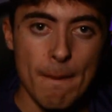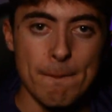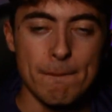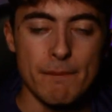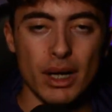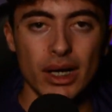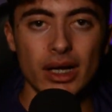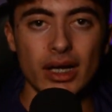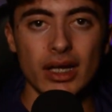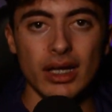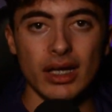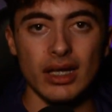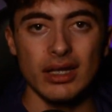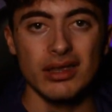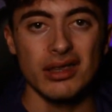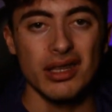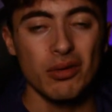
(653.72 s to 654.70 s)
but
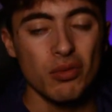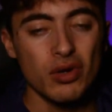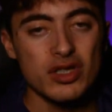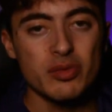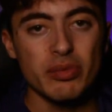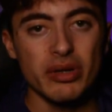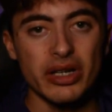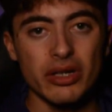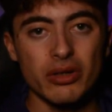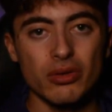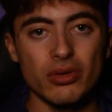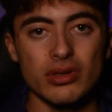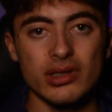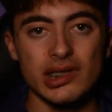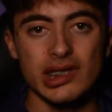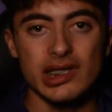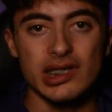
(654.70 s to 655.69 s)
it was pretty
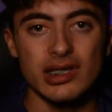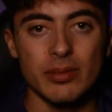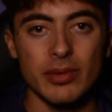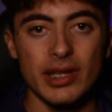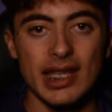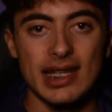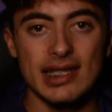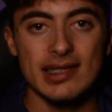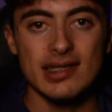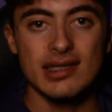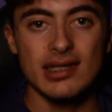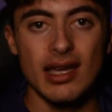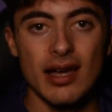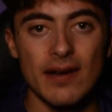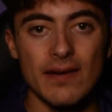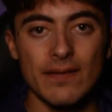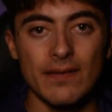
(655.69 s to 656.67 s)
cool to see some of that
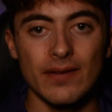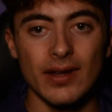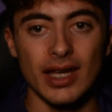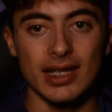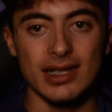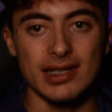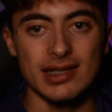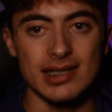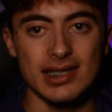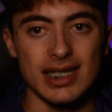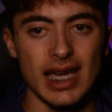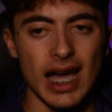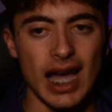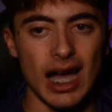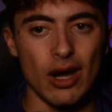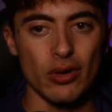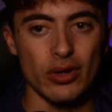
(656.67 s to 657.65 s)
stuff and to see
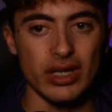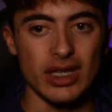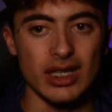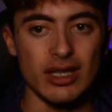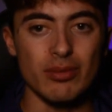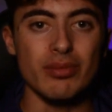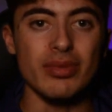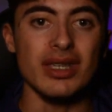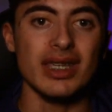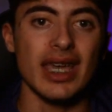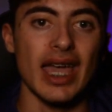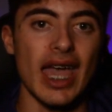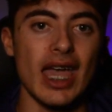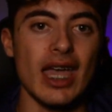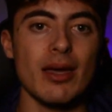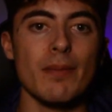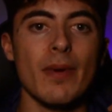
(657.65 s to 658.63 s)
how he
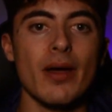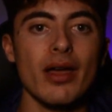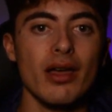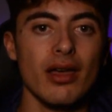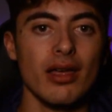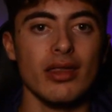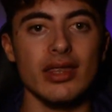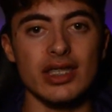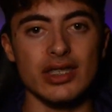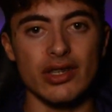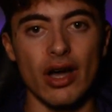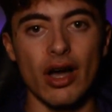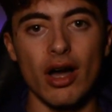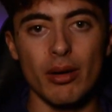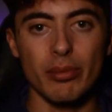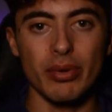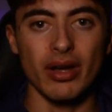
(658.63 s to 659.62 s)
became the
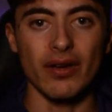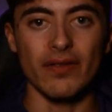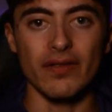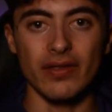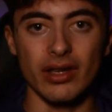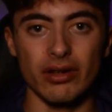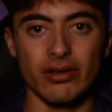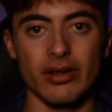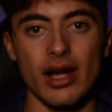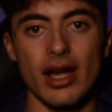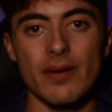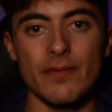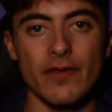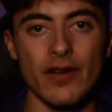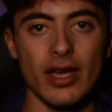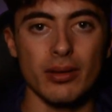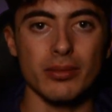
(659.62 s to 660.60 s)
top of the crime
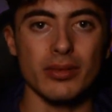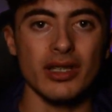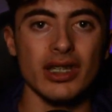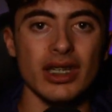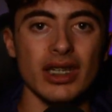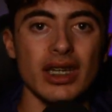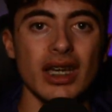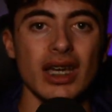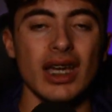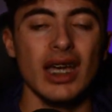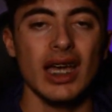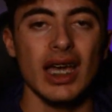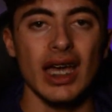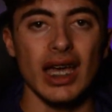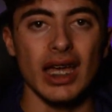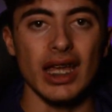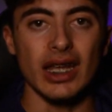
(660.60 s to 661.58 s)
family,
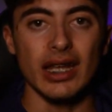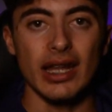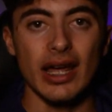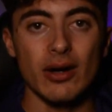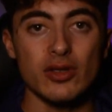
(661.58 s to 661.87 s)
and that